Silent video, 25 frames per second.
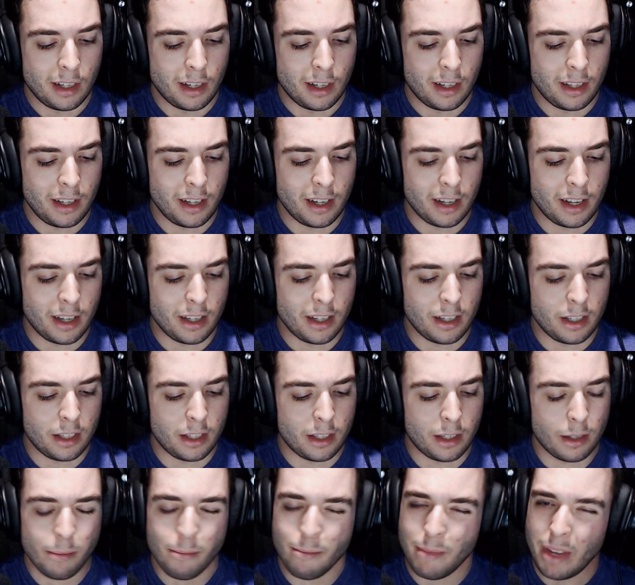guess this
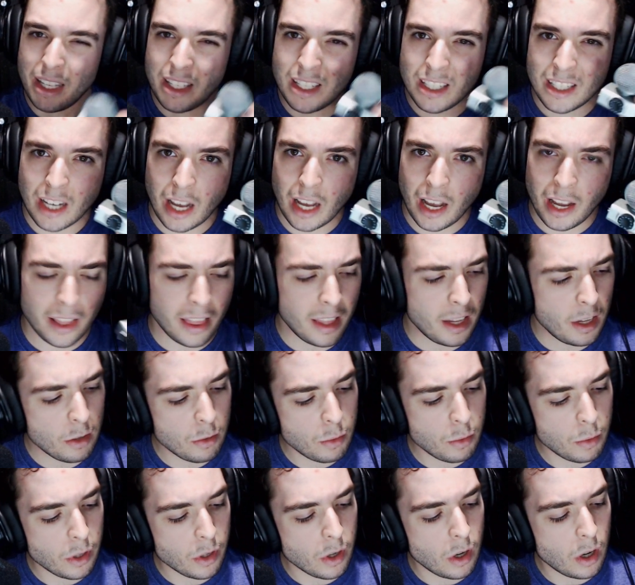is the mid-side. I think that's
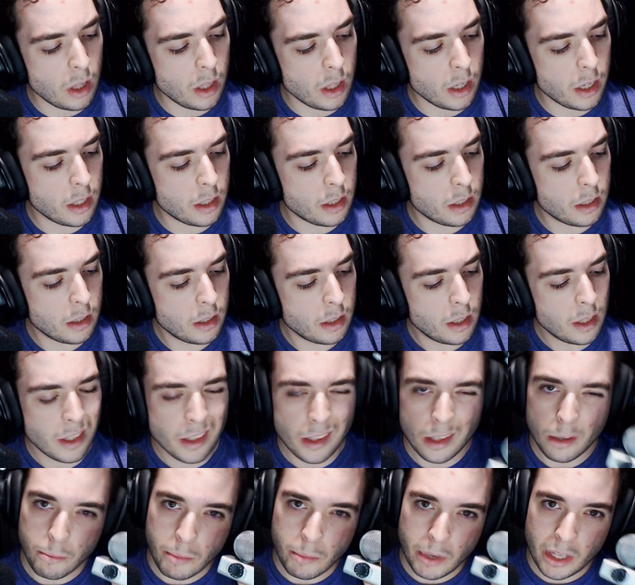what they're calling it.
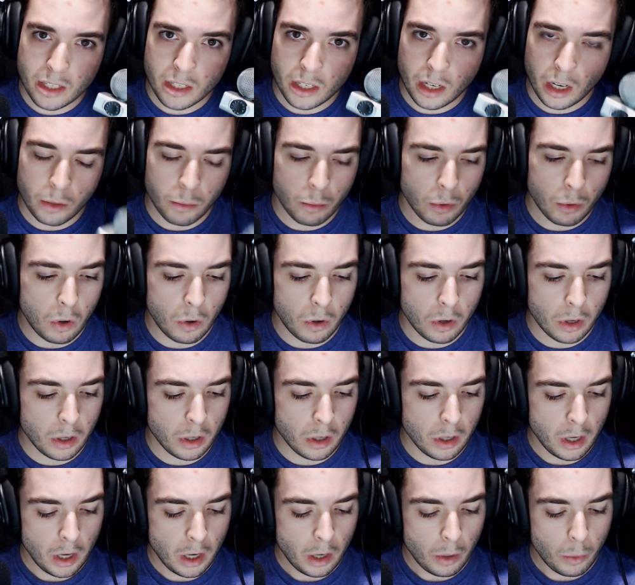The mid-side recorder,
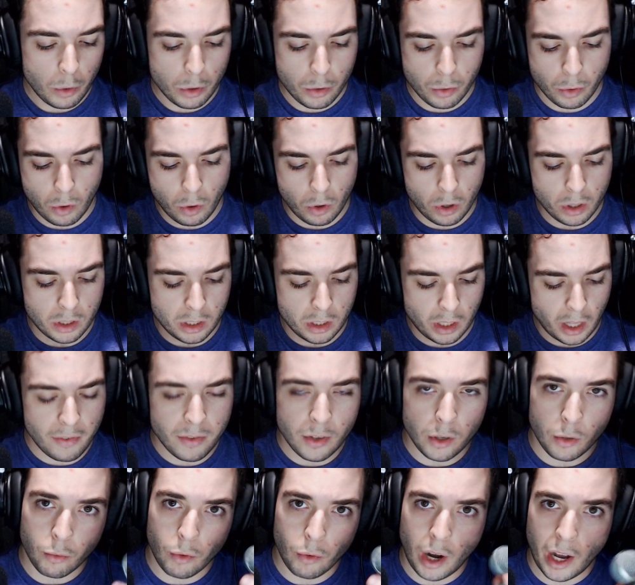which records left
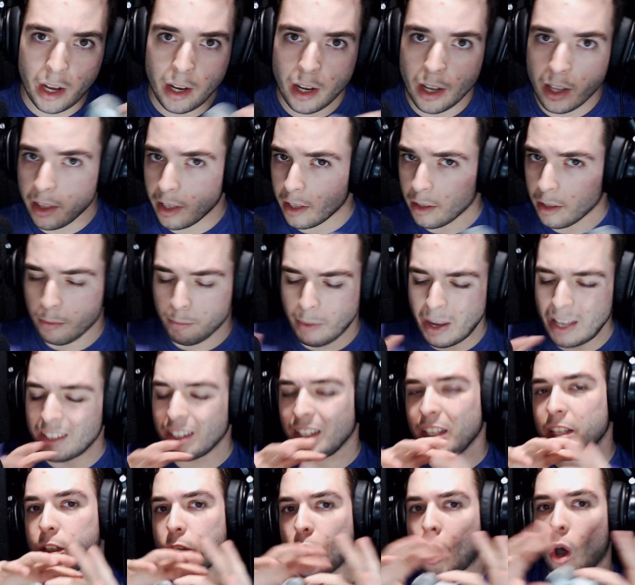and right, and
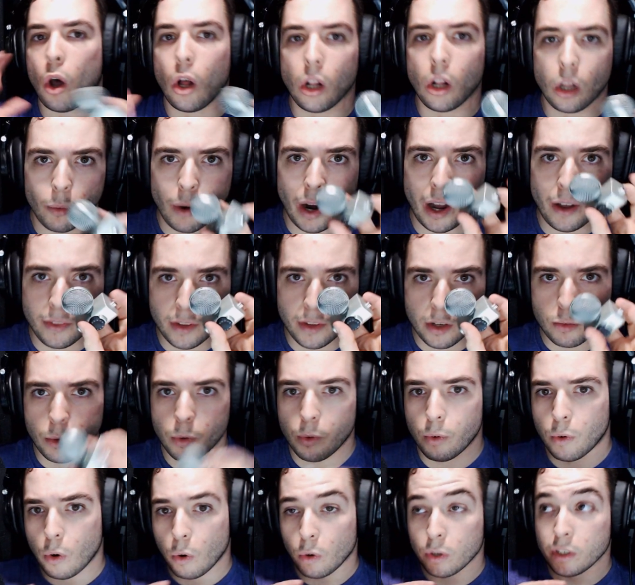basically it's all around. This one
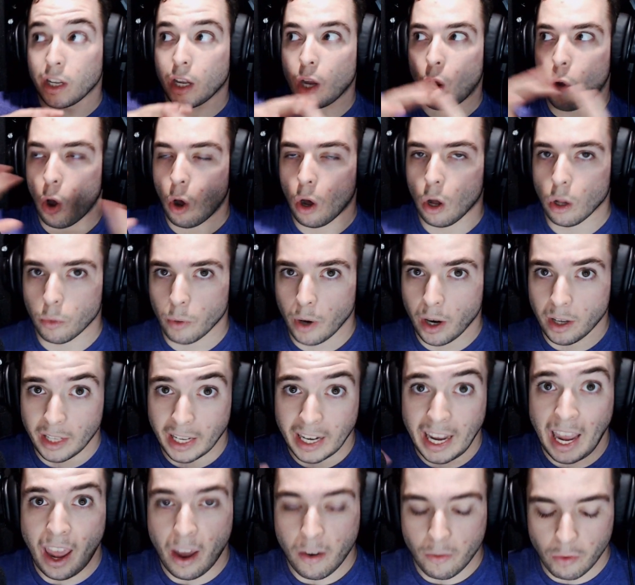records like all around,
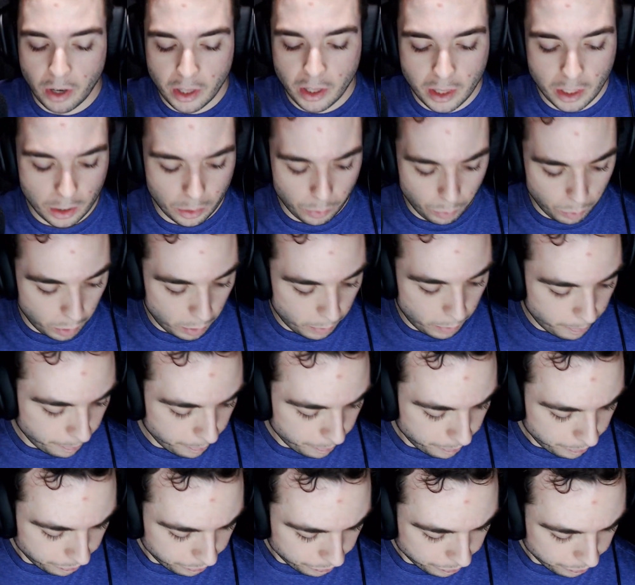like everything in the room,
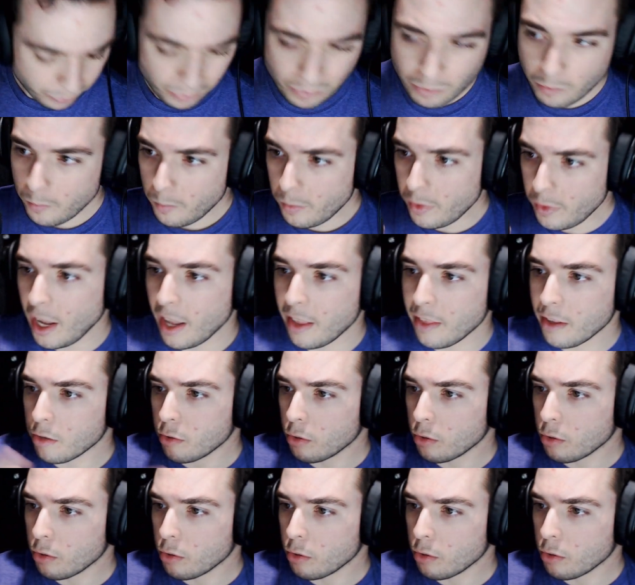and this